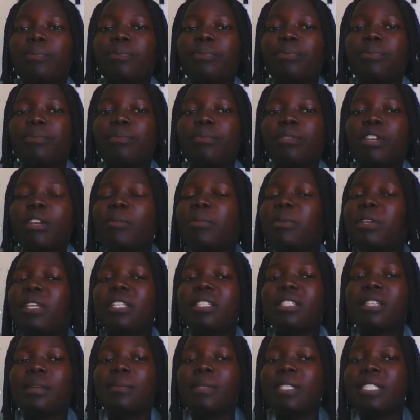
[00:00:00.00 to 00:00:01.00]
maybe
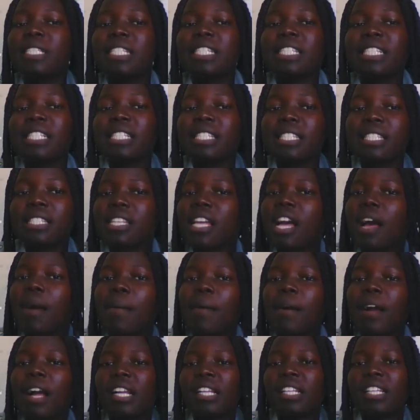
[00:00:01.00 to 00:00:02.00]
the meeting is
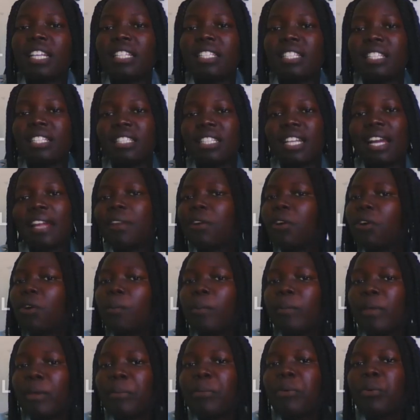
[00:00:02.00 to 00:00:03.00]
getting done, or
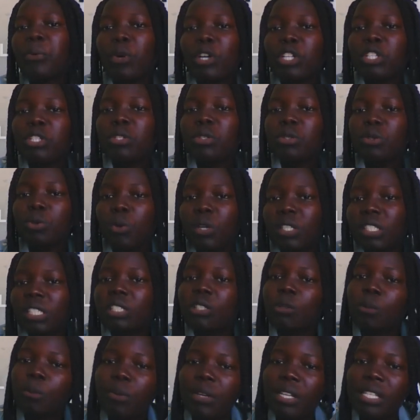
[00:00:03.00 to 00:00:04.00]
maybe what you wanted
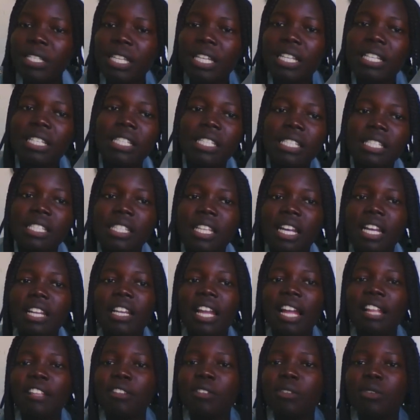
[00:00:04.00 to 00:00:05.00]
to present is done
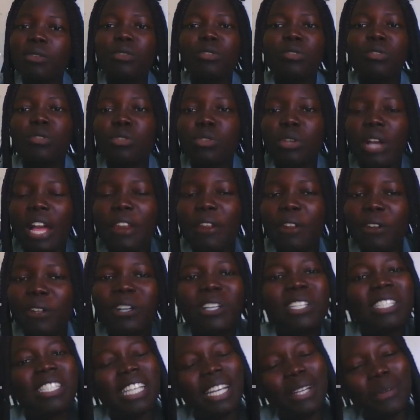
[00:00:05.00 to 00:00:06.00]
and you are not
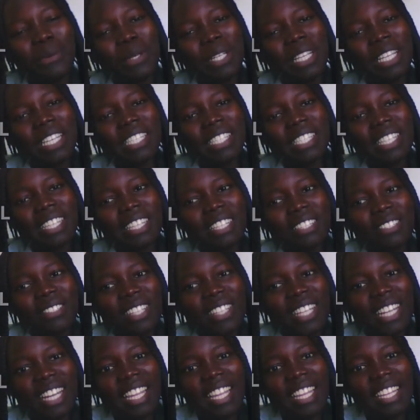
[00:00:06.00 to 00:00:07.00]
concerned with listening to
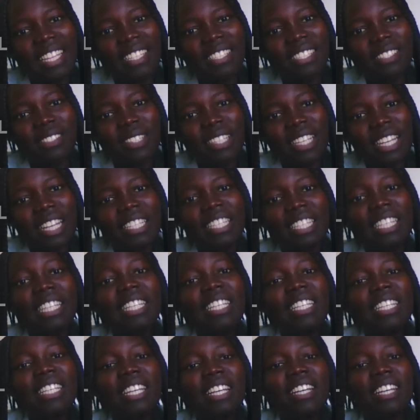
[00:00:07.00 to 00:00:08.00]
the other things, you can
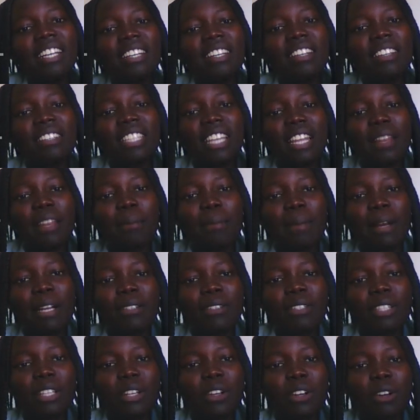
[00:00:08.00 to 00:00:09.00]
return back
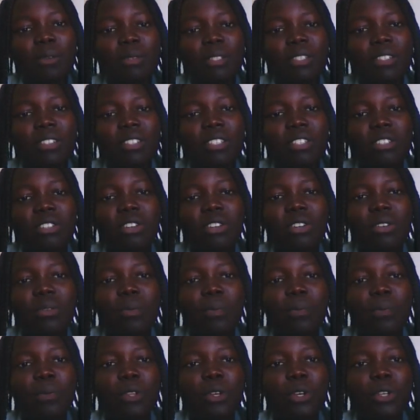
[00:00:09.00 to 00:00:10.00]
to the home screen.
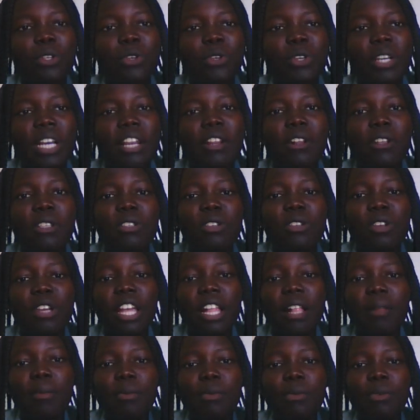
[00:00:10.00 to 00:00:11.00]
Or you can also
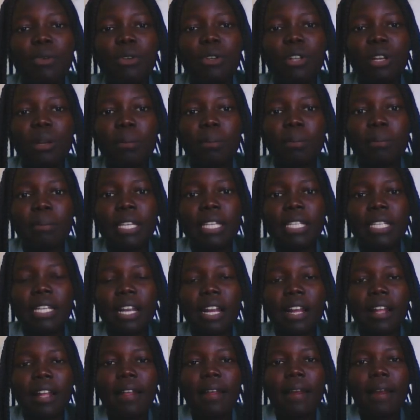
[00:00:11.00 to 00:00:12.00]
help Google Meet
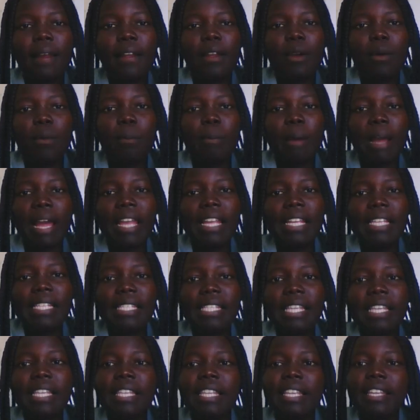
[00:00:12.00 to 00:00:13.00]
by
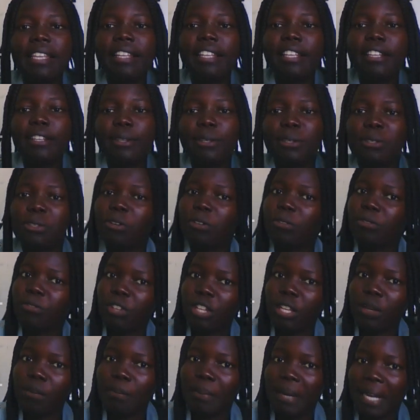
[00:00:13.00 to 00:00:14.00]
sending your
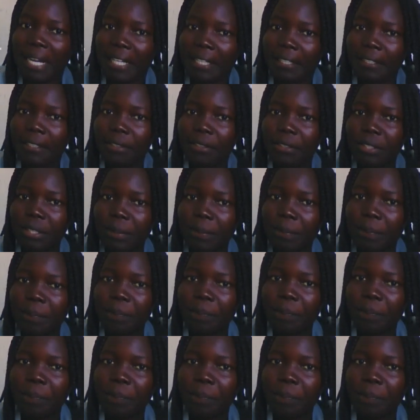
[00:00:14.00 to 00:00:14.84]
feedback to them.